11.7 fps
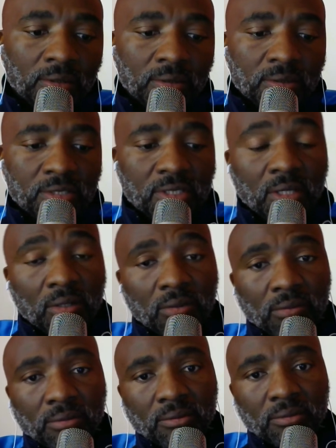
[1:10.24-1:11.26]

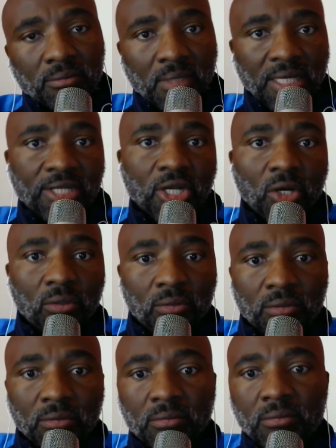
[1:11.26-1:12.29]
So, I
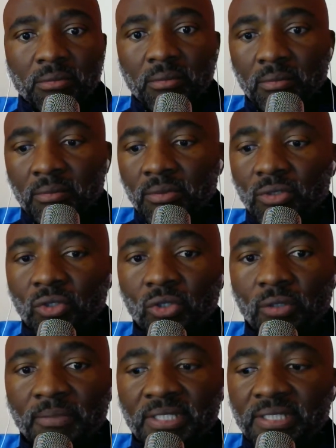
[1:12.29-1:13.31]
know you're
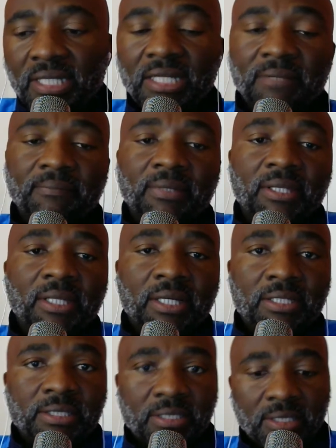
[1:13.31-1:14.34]
going to be telling me
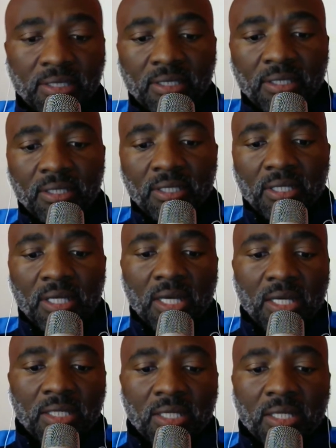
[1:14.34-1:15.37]
that,
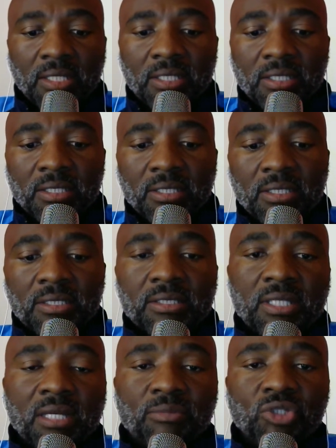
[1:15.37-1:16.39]
hey,
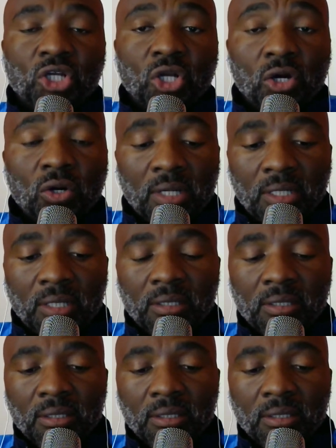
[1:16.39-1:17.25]
Sam Shilowa,